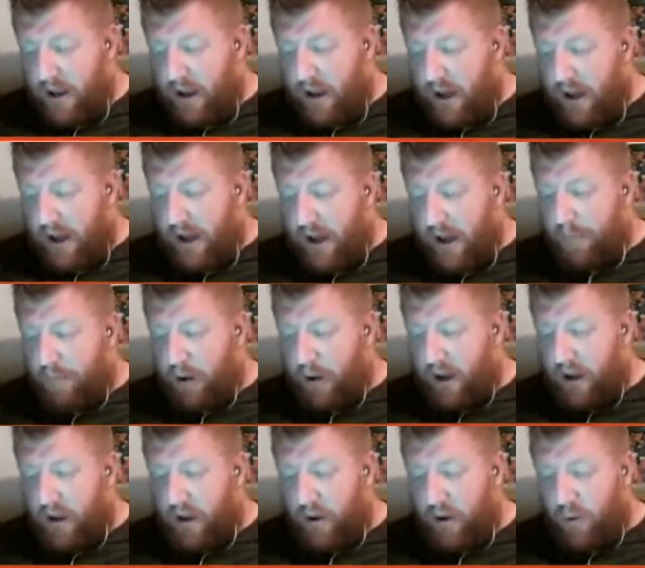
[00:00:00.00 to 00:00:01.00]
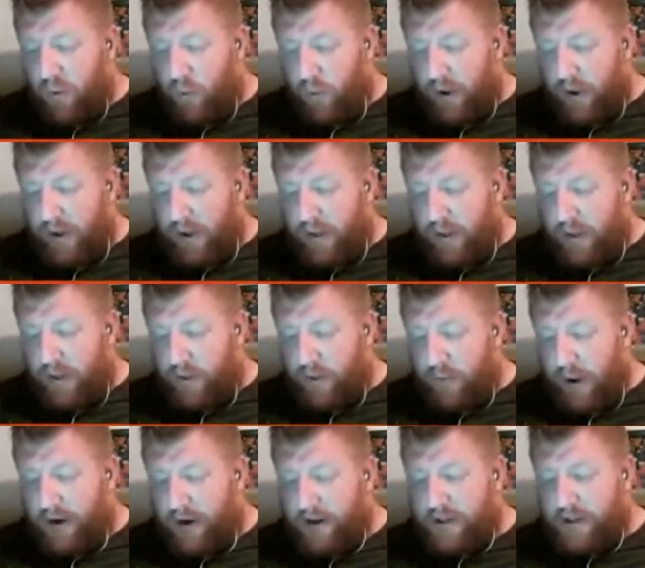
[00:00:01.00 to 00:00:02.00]
But when the
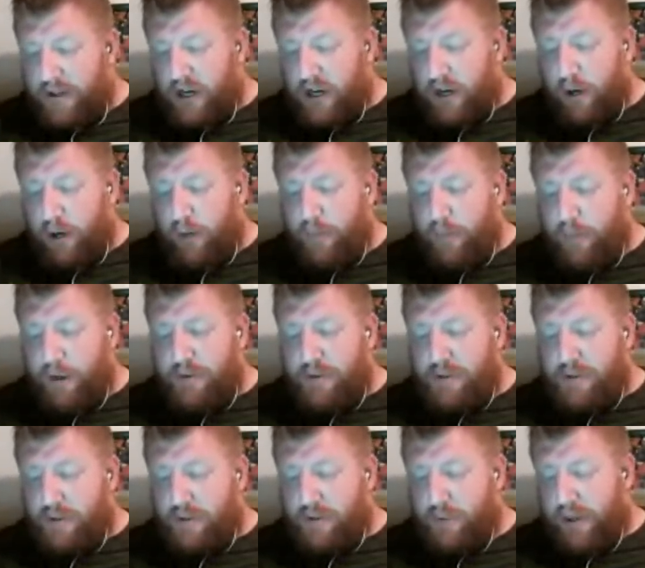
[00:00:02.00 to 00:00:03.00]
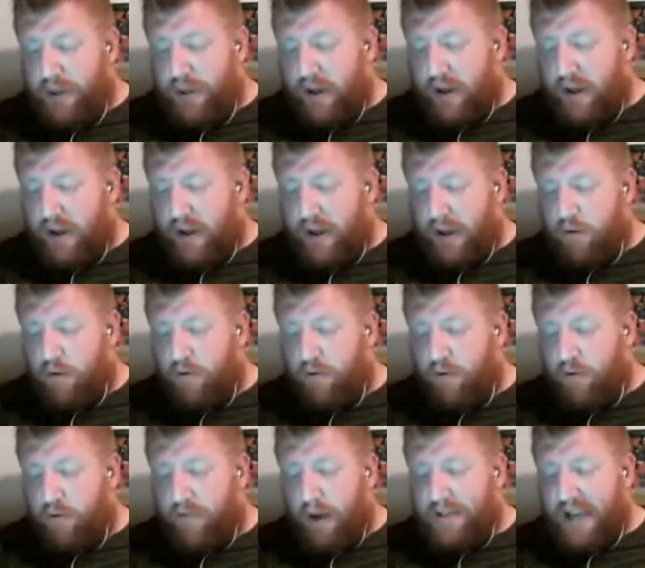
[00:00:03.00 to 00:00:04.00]
rider turbo boosts with it, it can
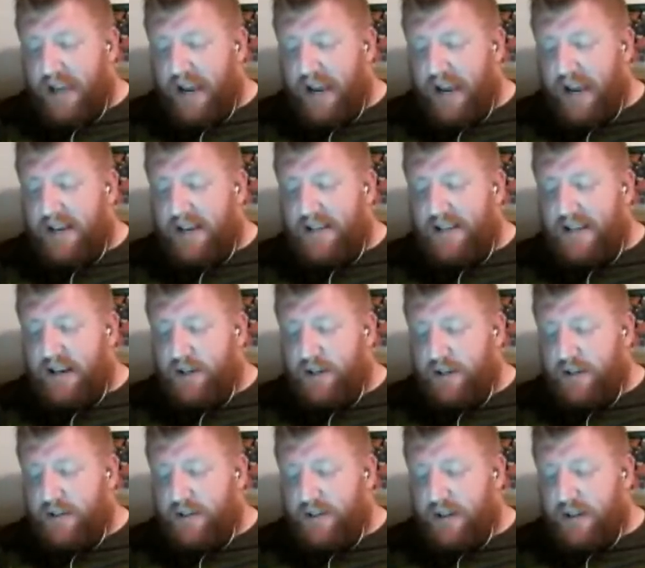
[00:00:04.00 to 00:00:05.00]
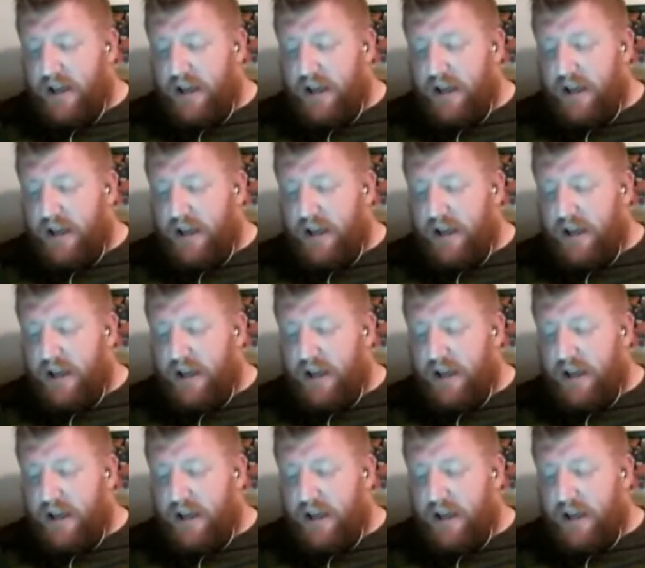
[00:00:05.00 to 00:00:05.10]
move up to 18 inches,